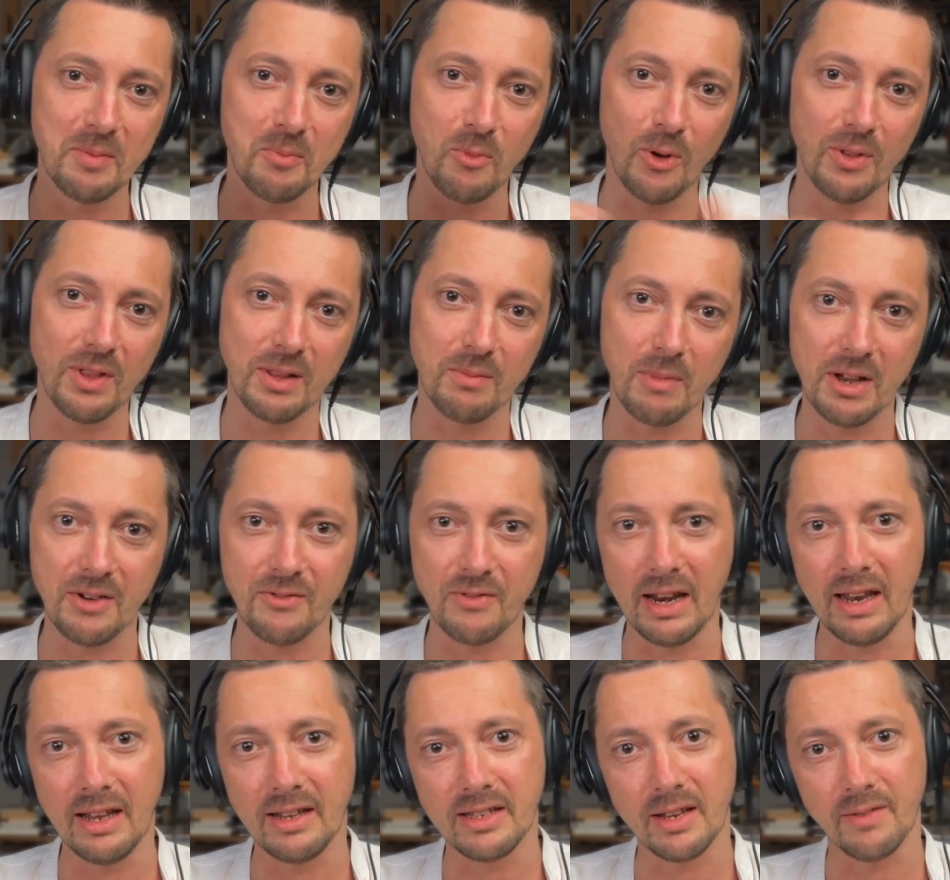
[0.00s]
more than my
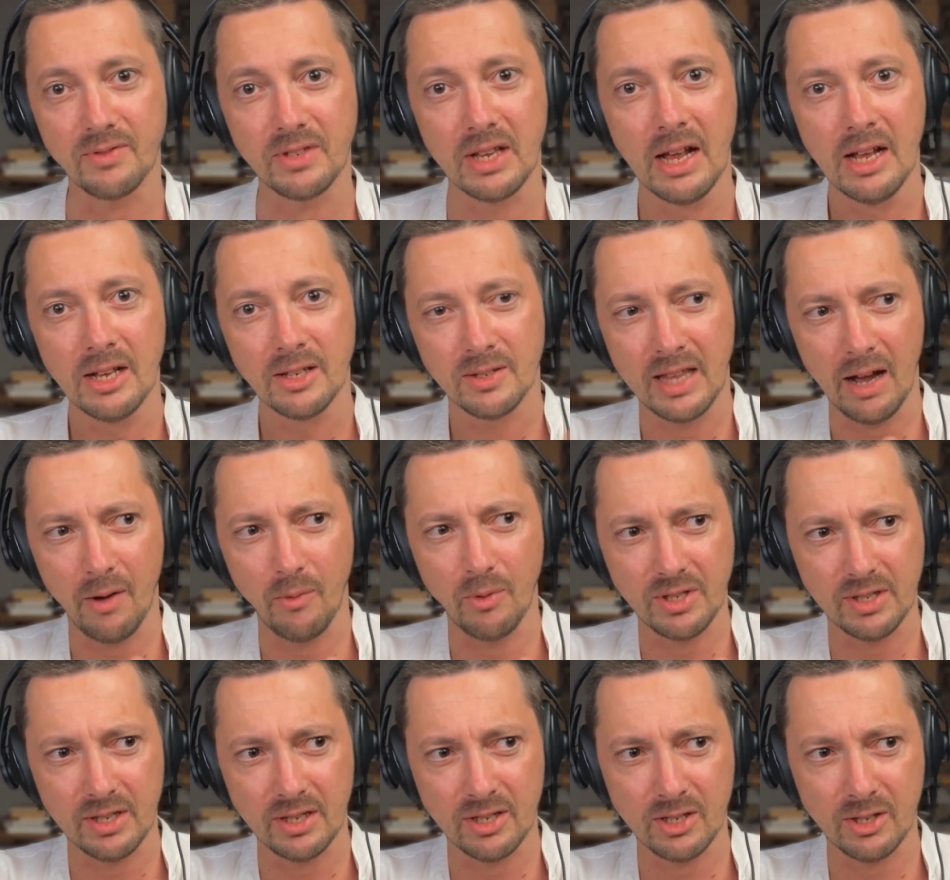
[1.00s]
relatives. So that was
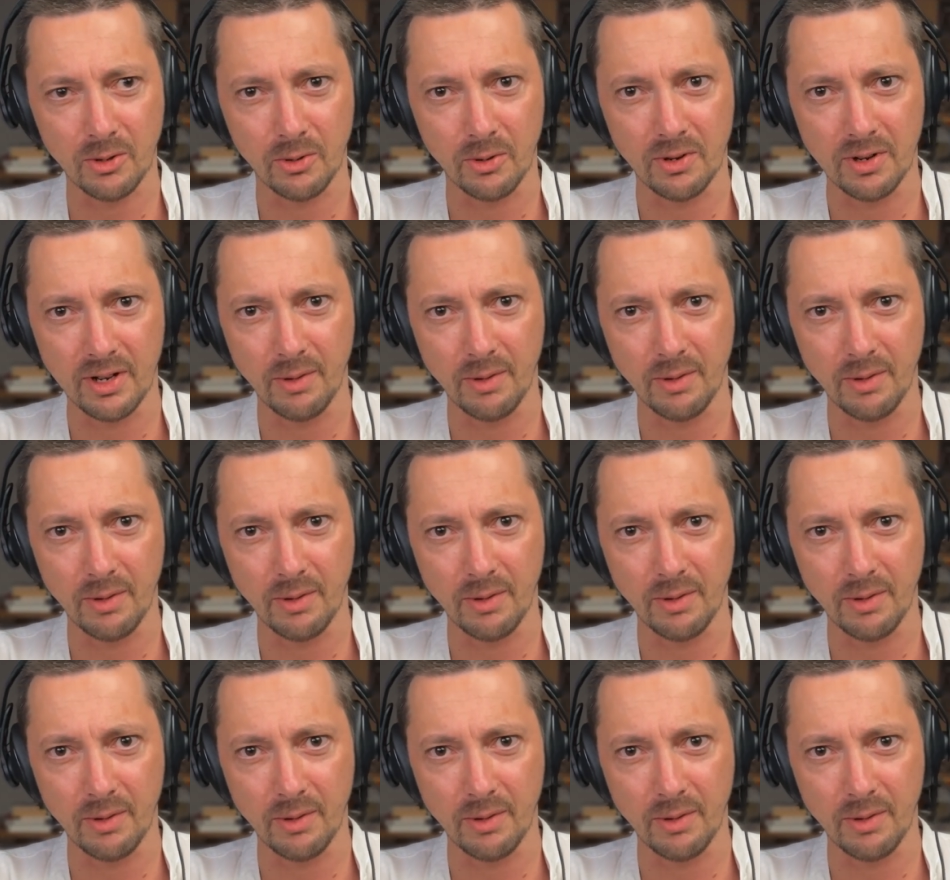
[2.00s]
the story.